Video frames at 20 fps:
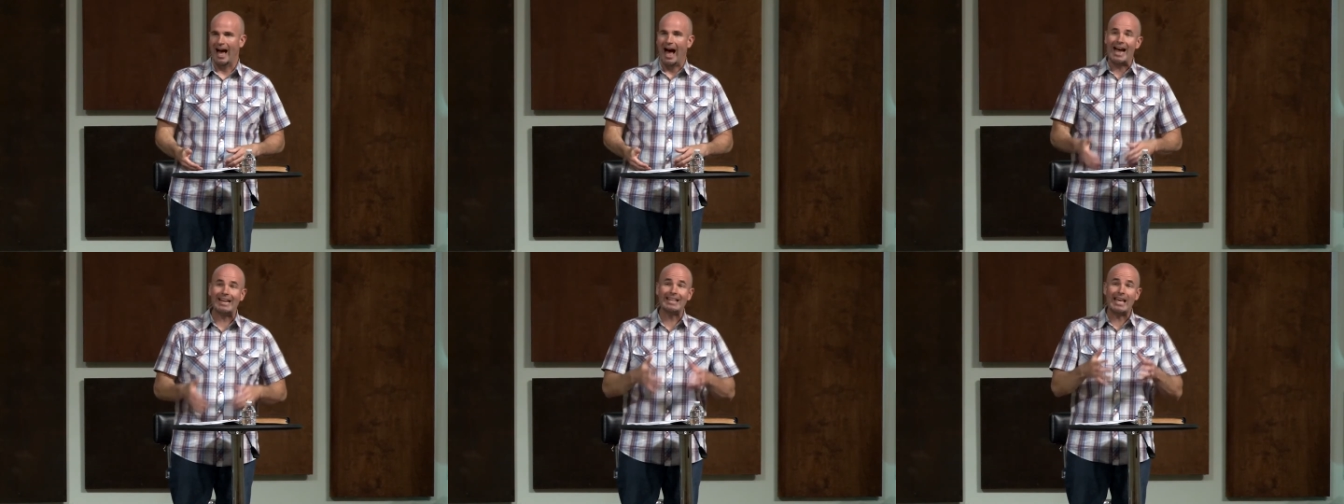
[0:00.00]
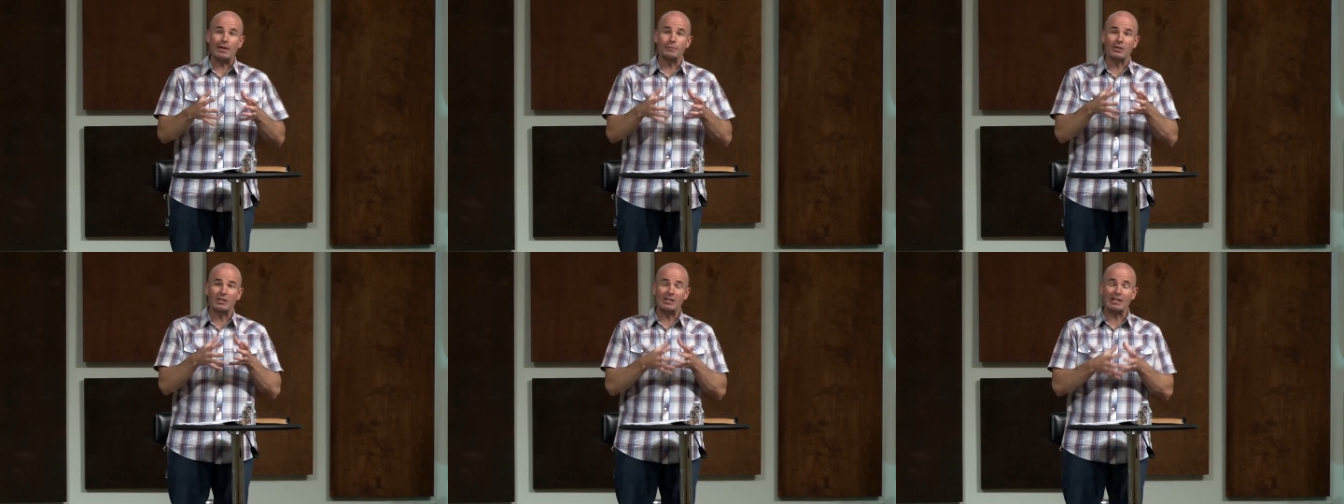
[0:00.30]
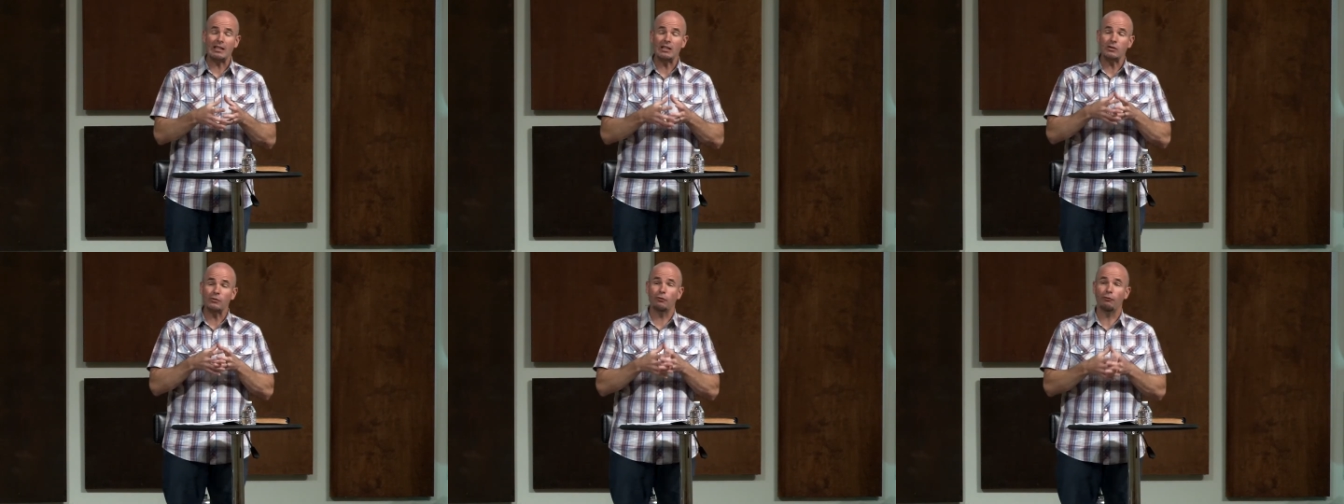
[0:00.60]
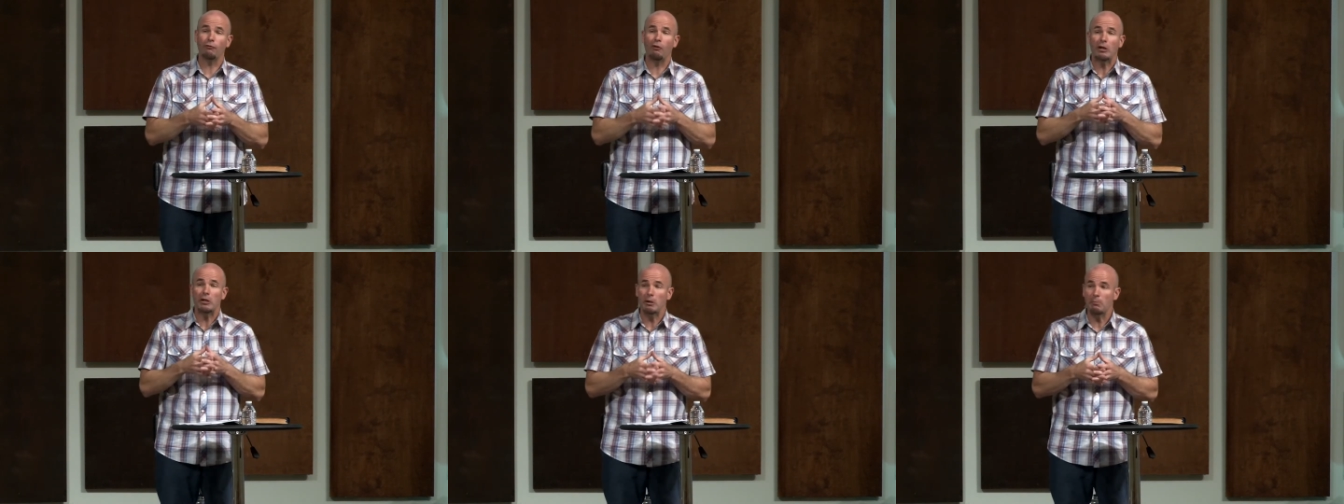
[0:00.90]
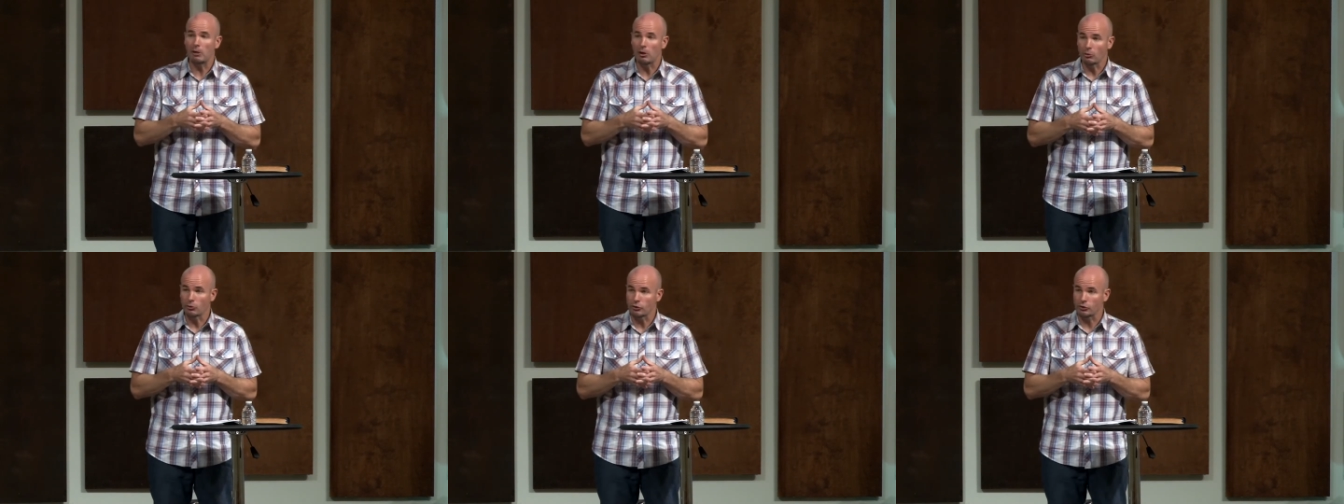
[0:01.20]
I gave six
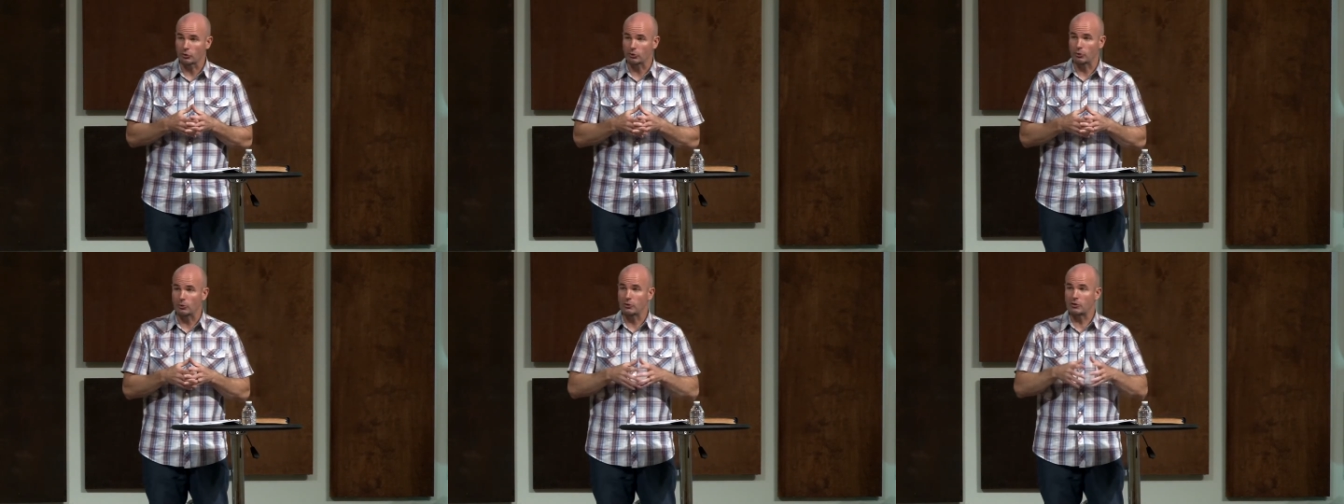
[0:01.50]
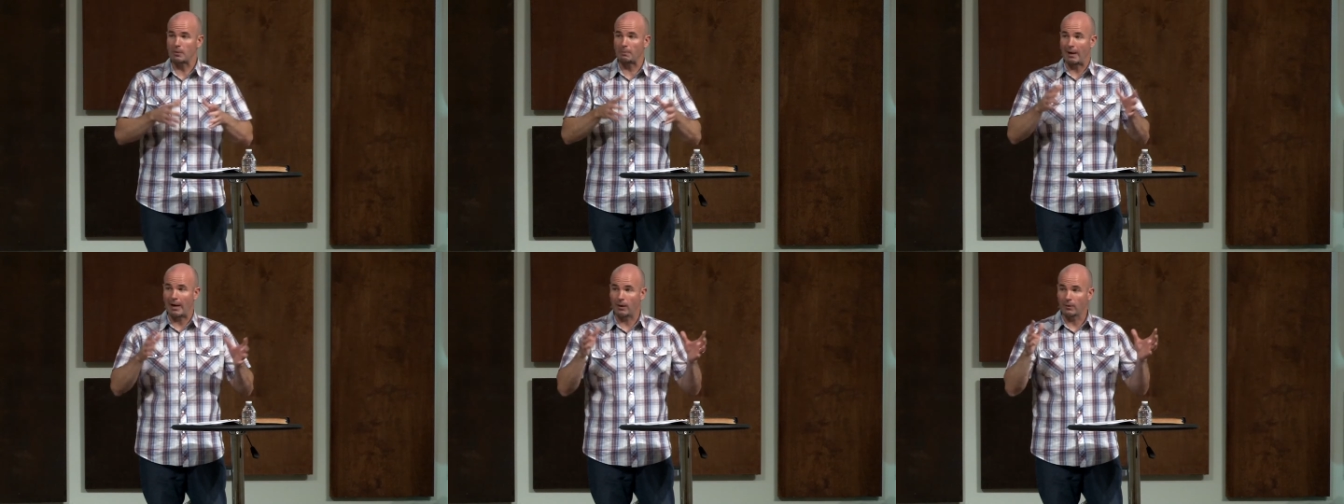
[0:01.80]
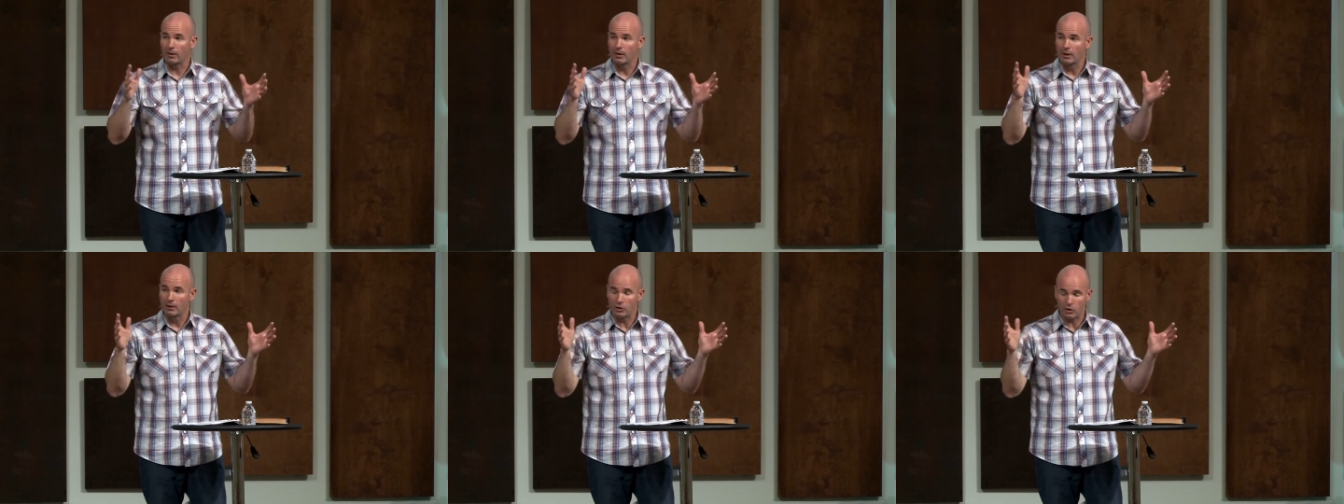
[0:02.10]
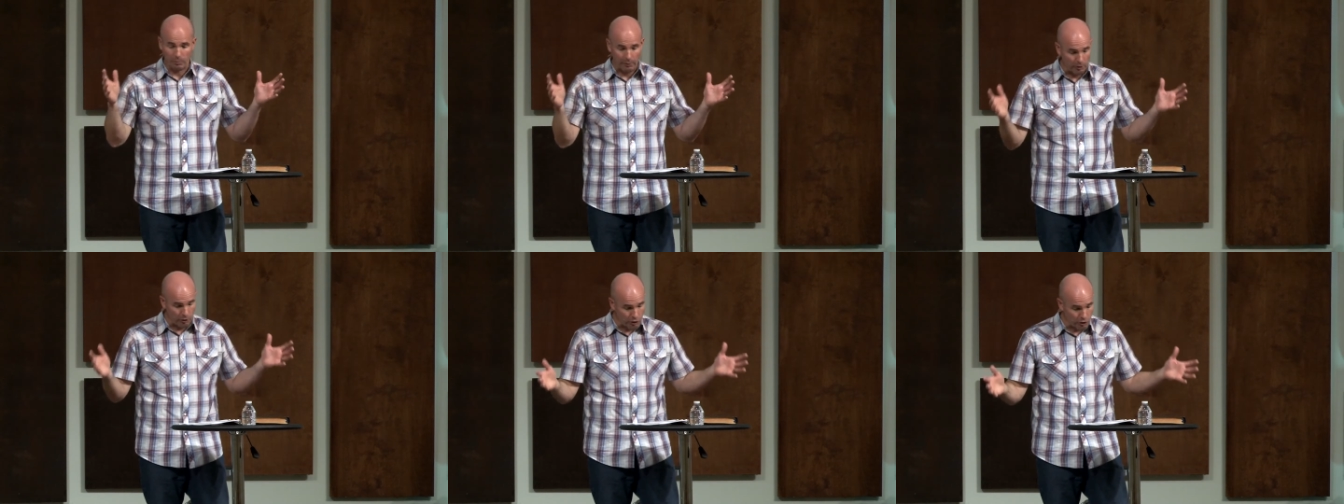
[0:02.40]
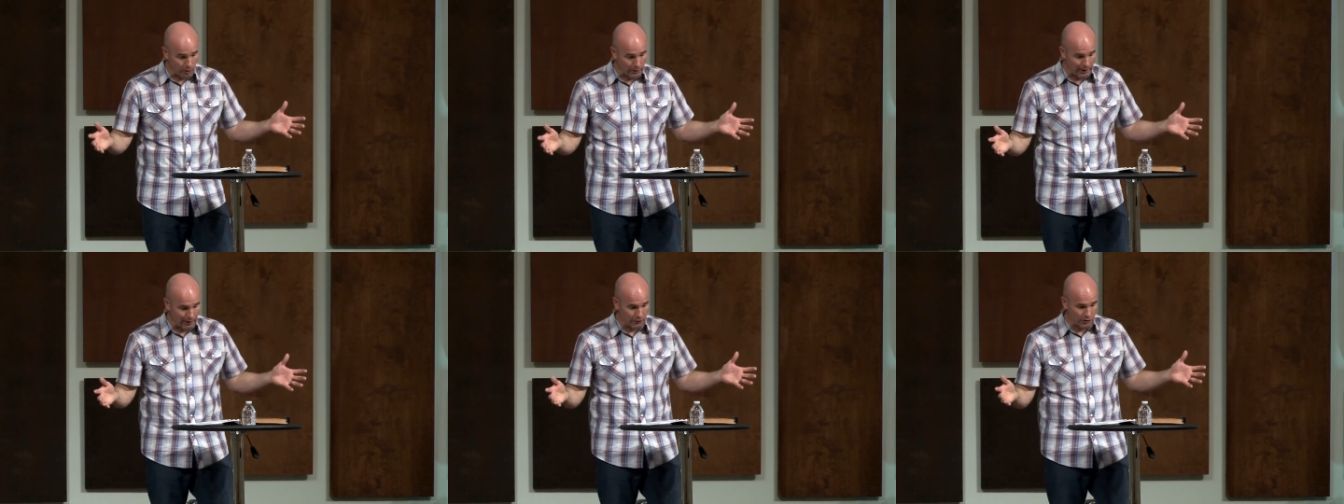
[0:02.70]
fundamental truths about
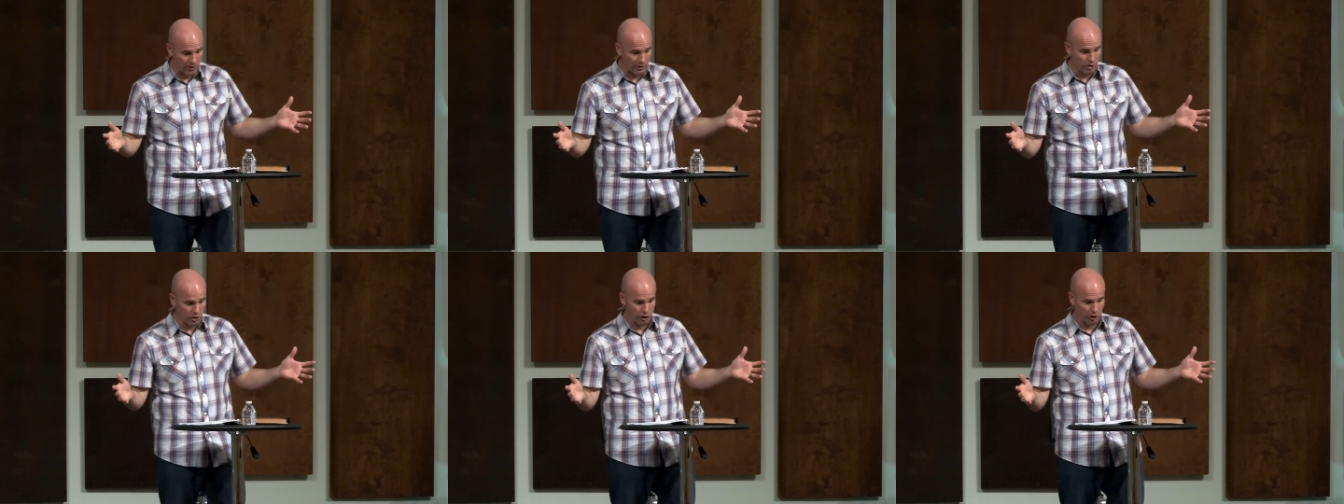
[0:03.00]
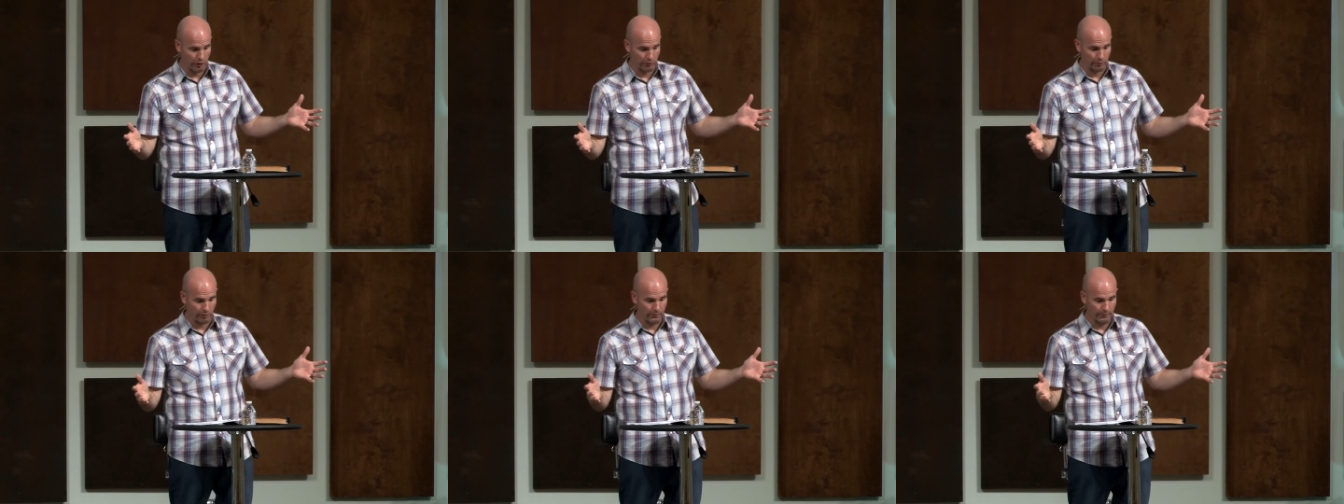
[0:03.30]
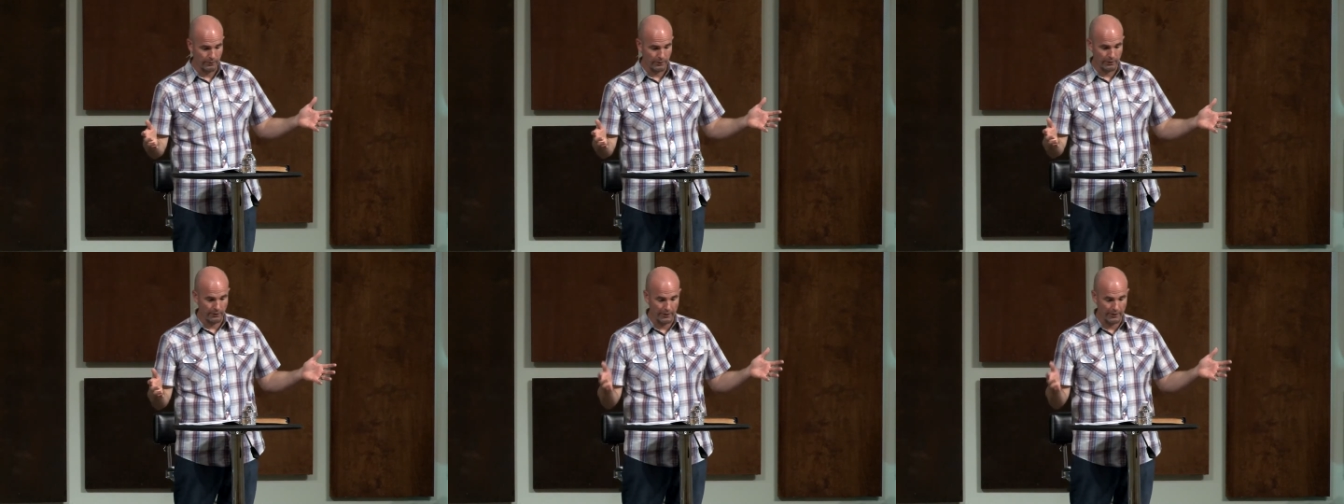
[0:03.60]
spiritual gifts in general.